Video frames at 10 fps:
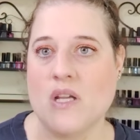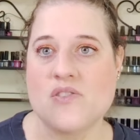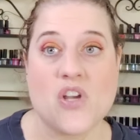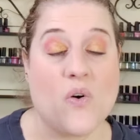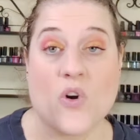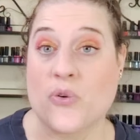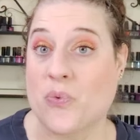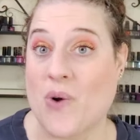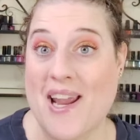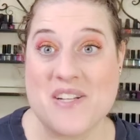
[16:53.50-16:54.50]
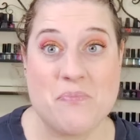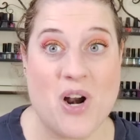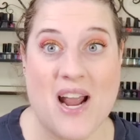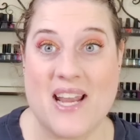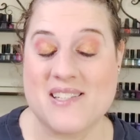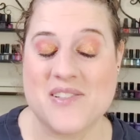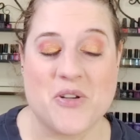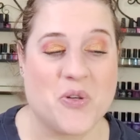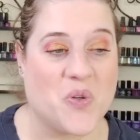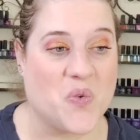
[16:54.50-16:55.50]
So great price,
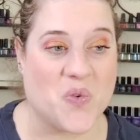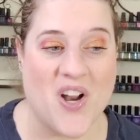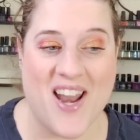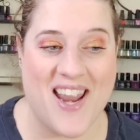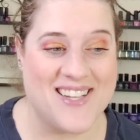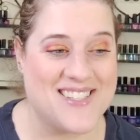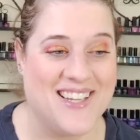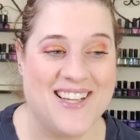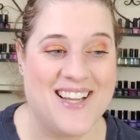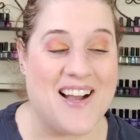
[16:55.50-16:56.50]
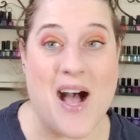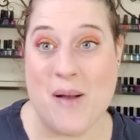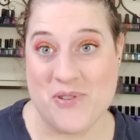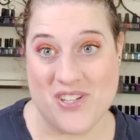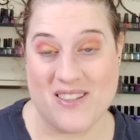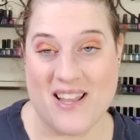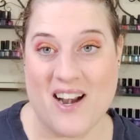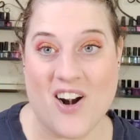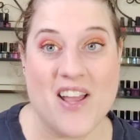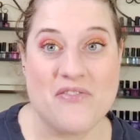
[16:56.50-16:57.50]
great option
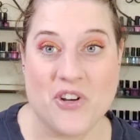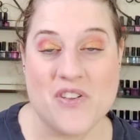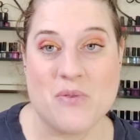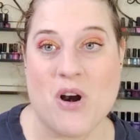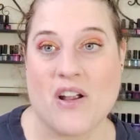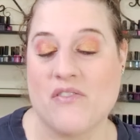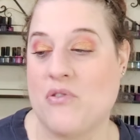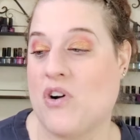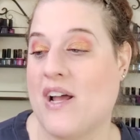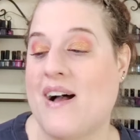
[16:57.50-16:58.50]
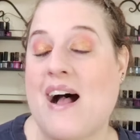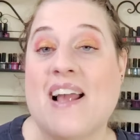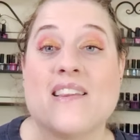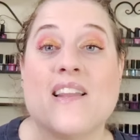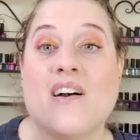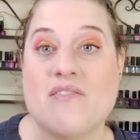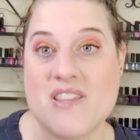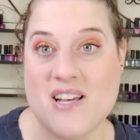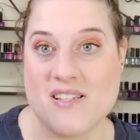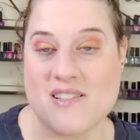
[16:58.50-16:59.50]
there if you're in the market for it. I love
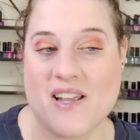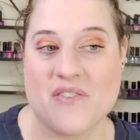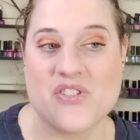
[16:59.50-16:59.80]
this. I have